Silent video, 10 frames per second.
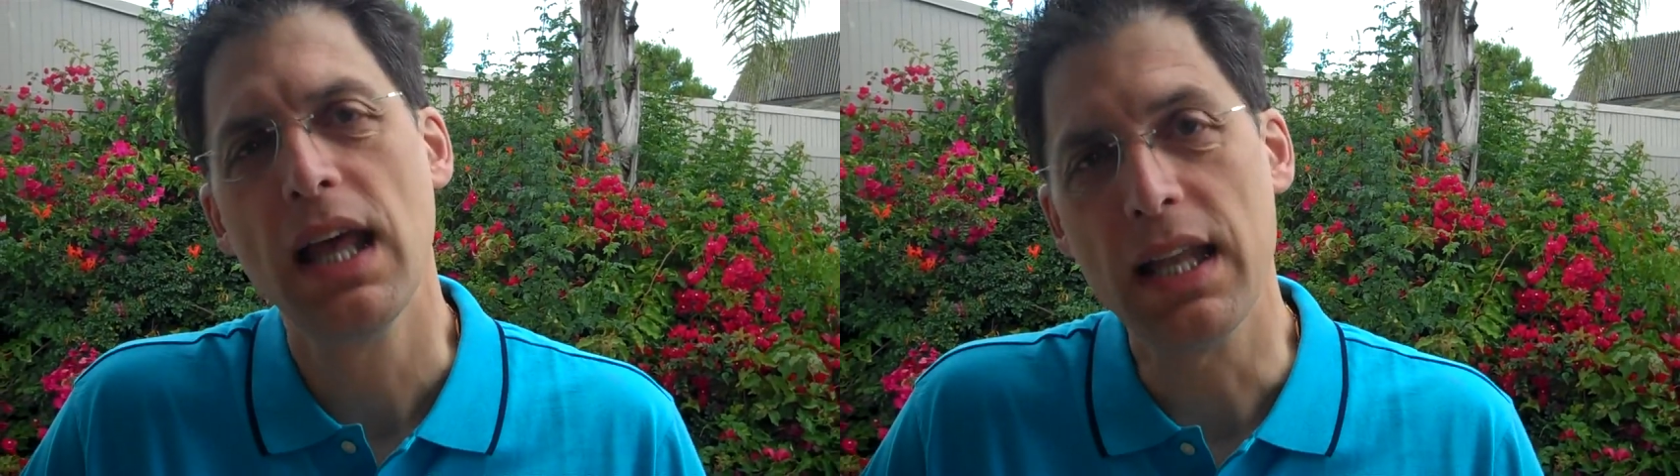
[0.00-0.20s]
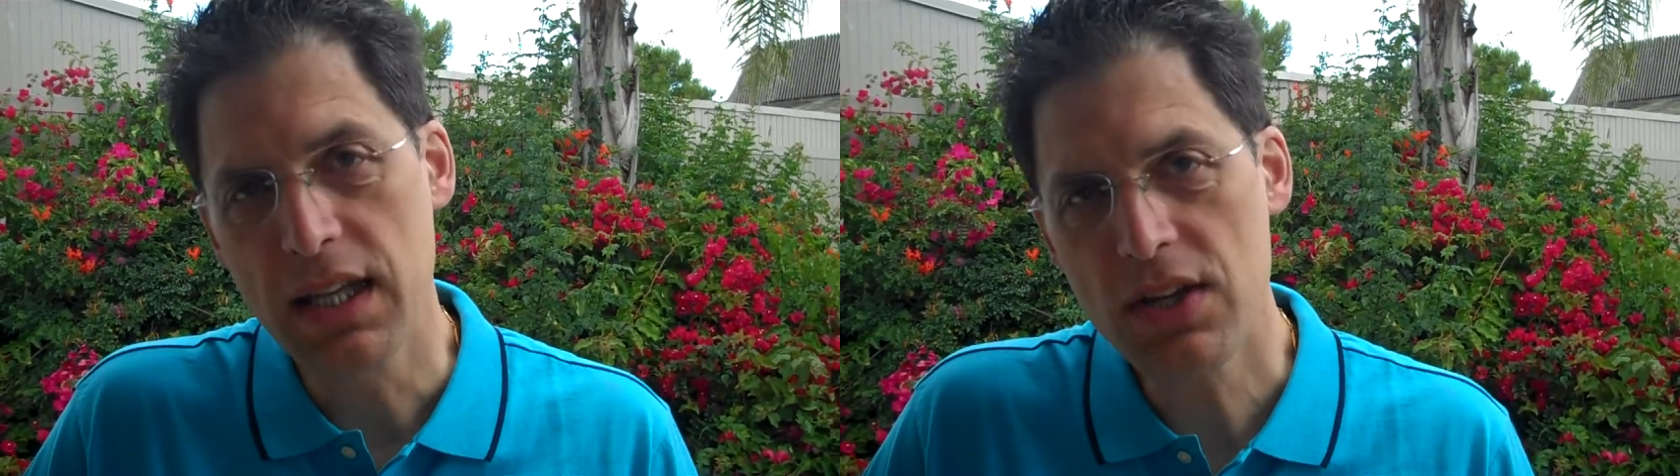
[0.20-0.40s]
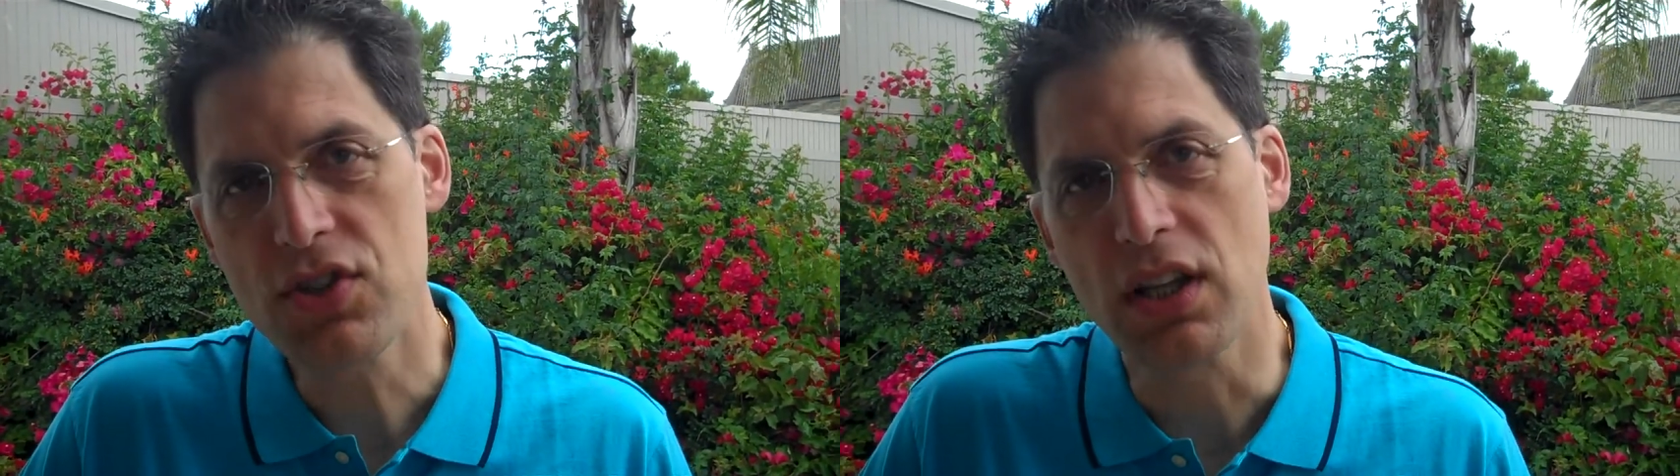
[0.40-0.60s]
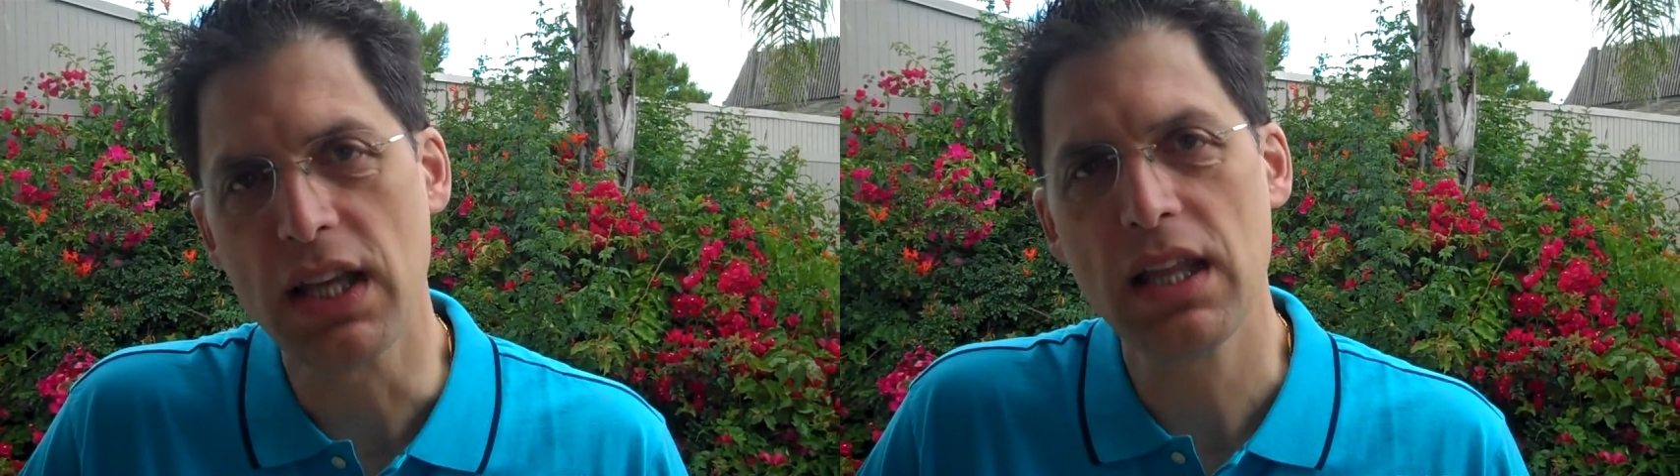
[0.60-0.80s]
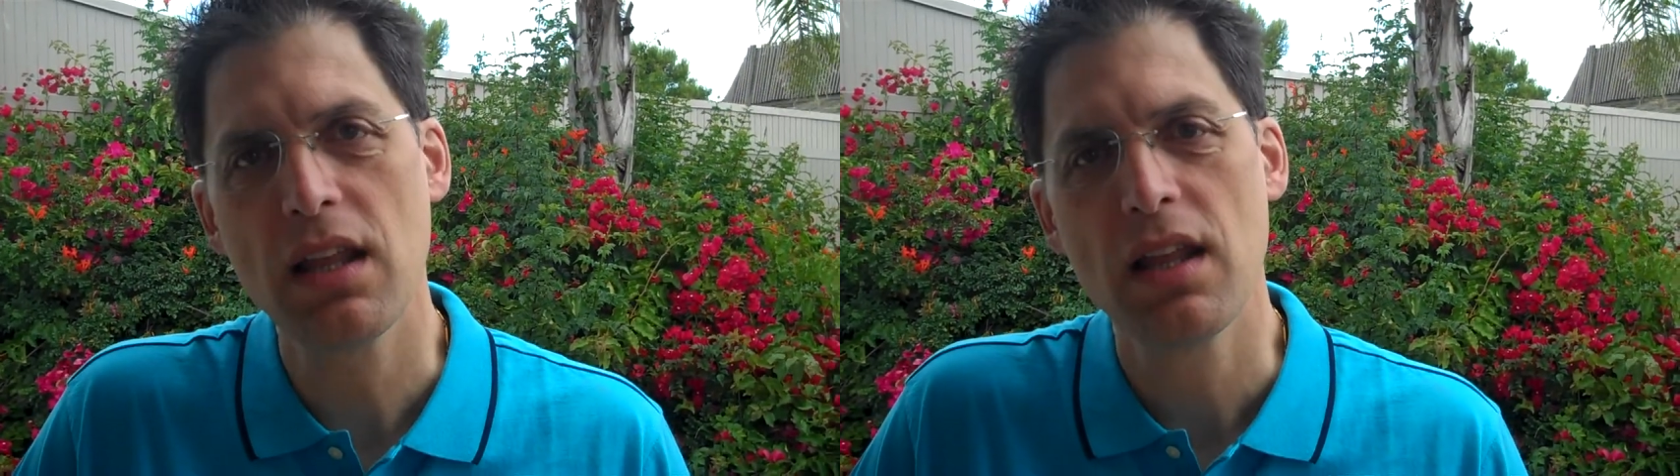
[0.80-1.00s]

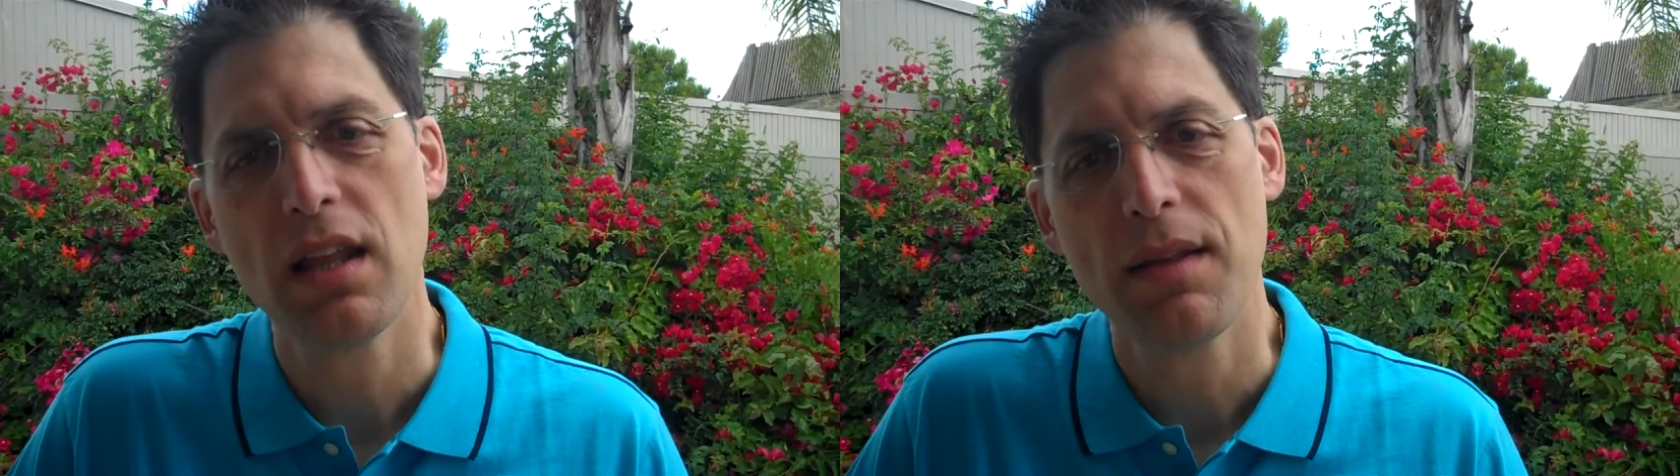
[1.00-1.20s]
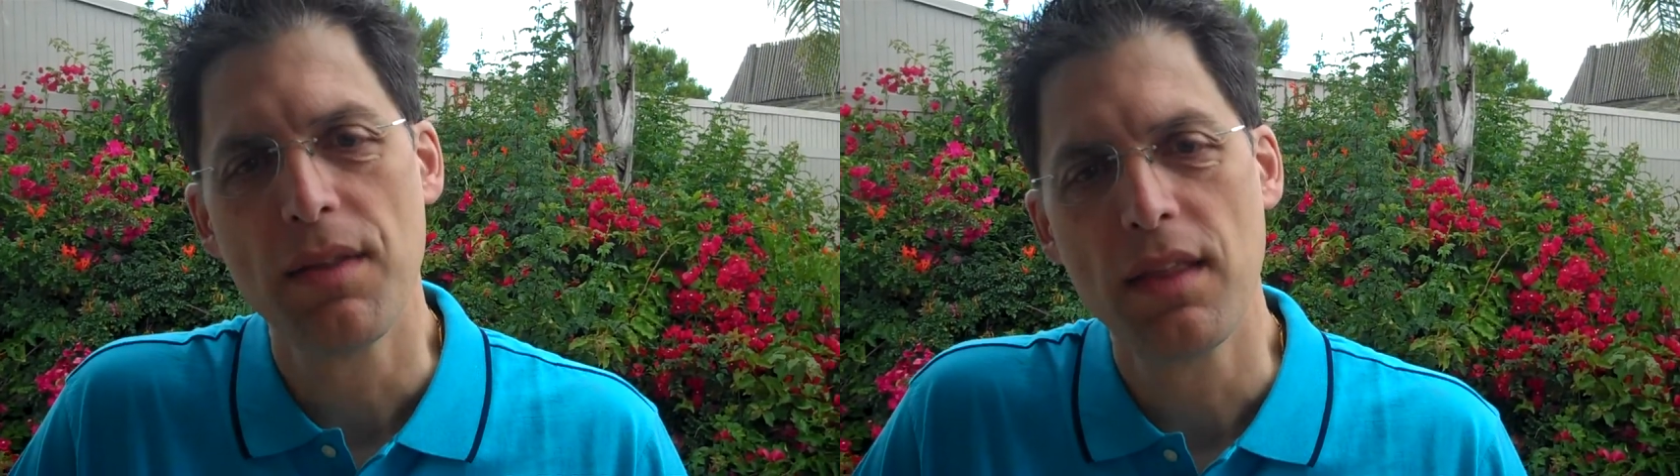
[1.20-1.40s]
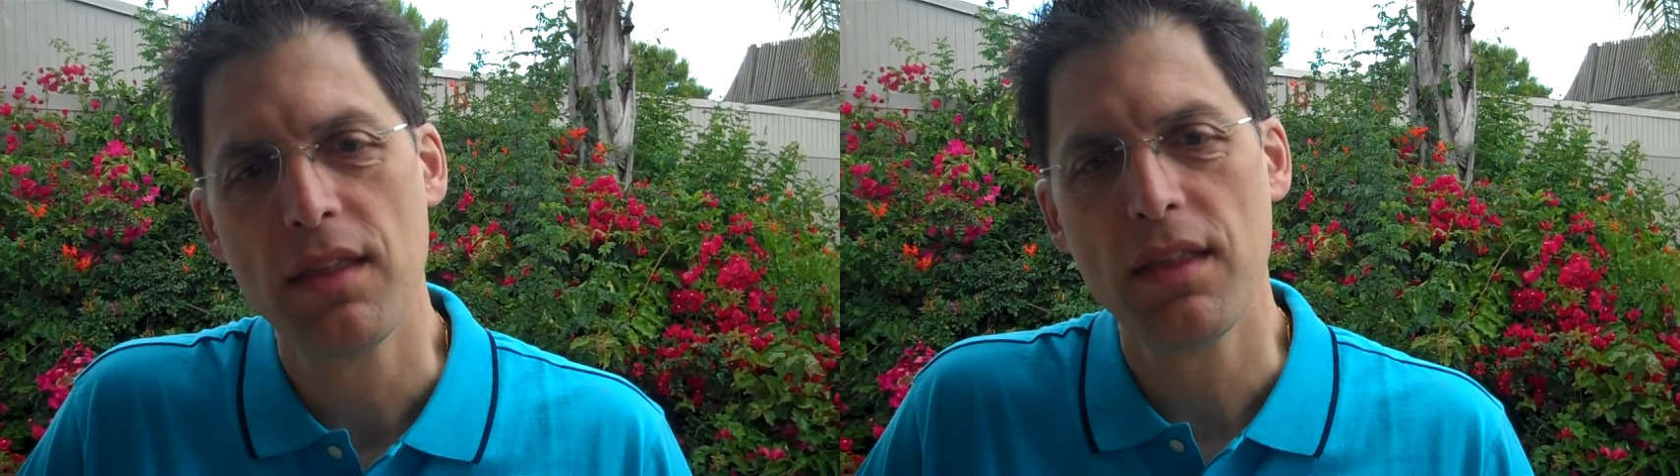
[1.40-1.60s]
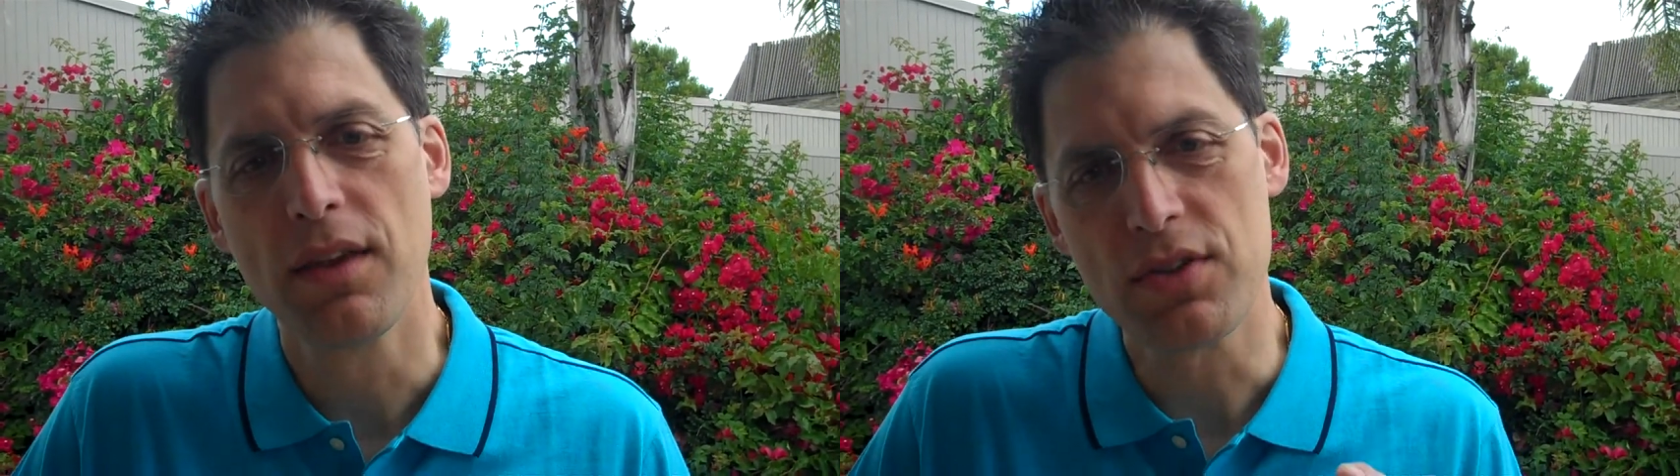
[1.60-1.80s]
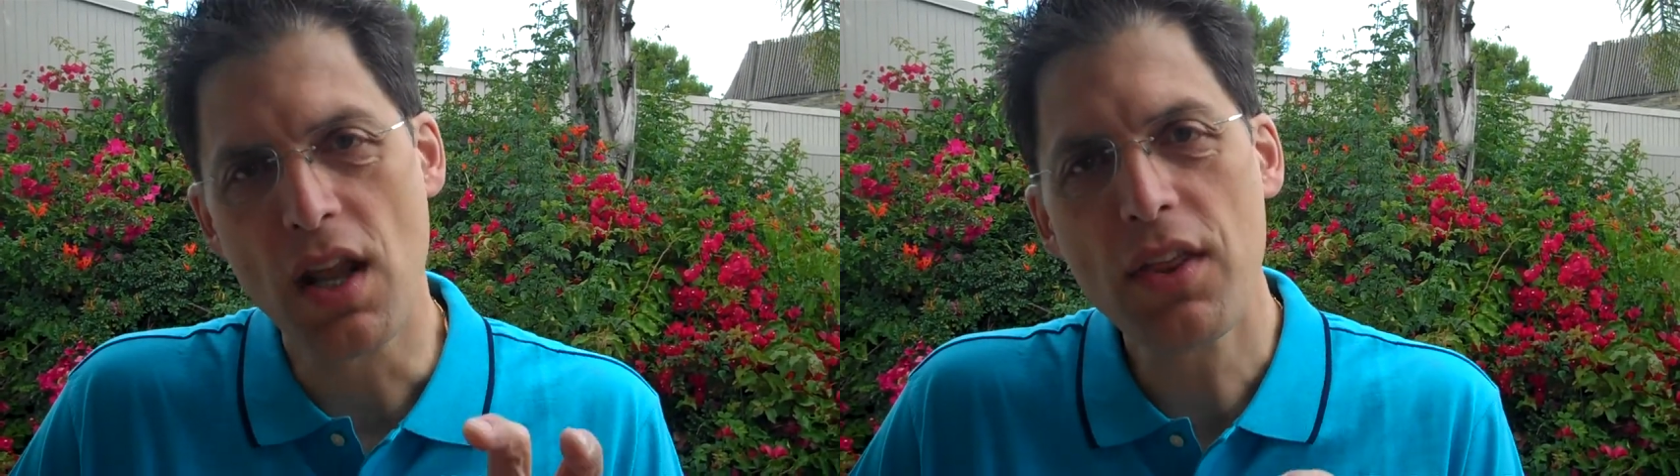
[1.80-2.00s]
Additionally,
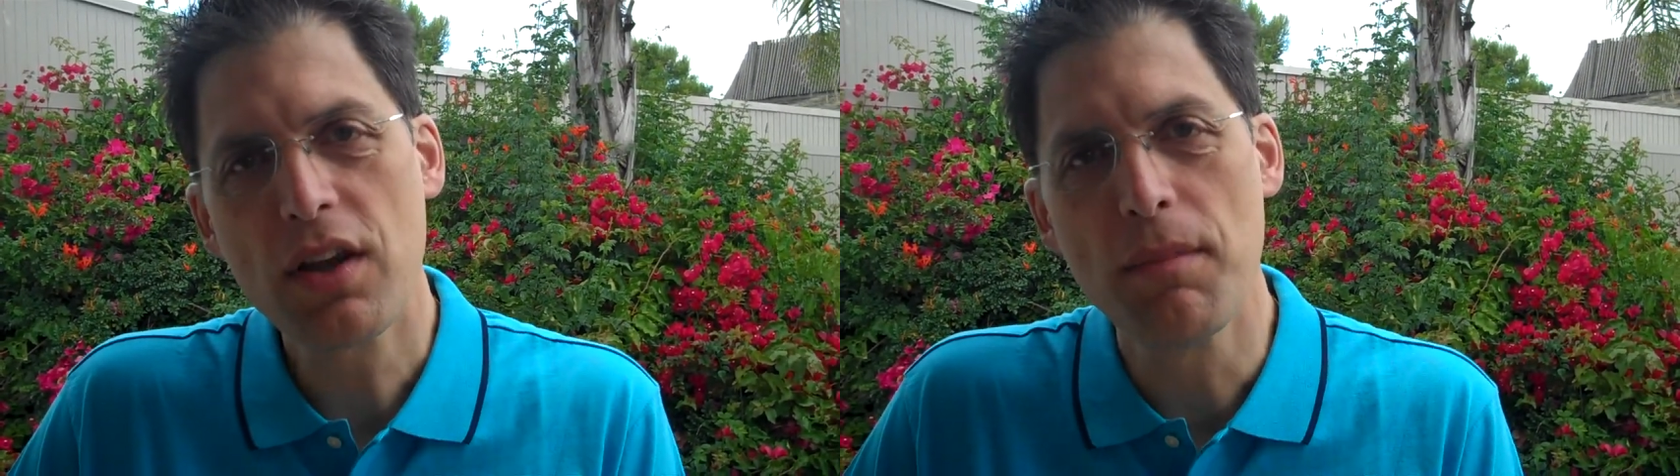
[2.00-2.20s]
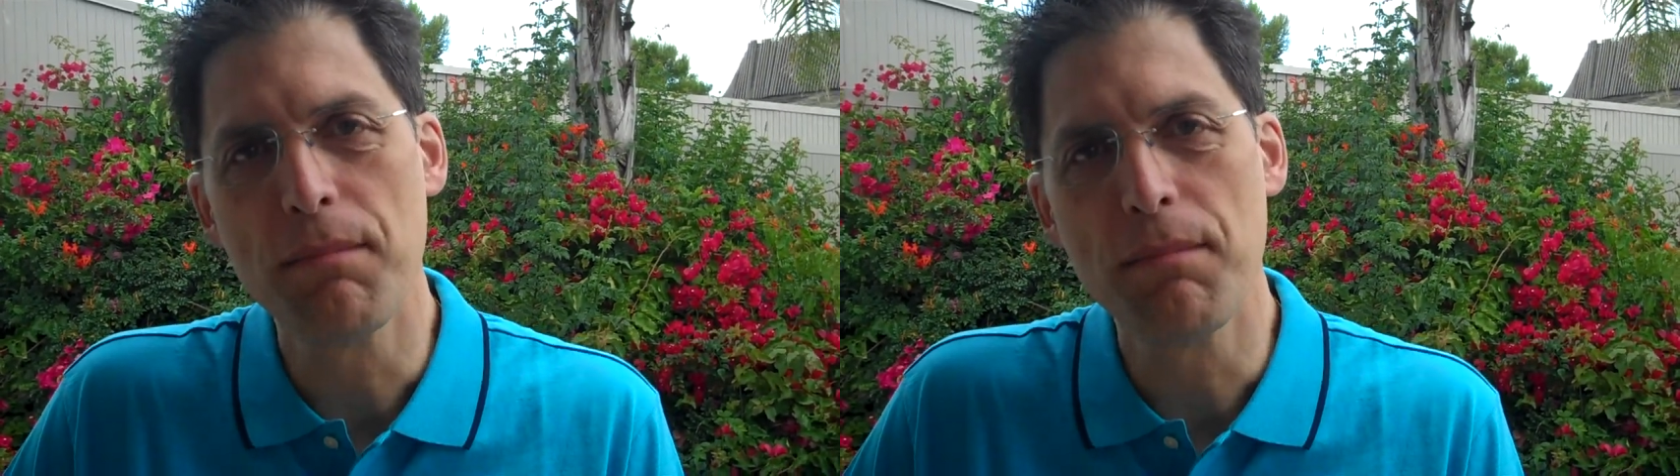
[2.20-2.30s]
there's another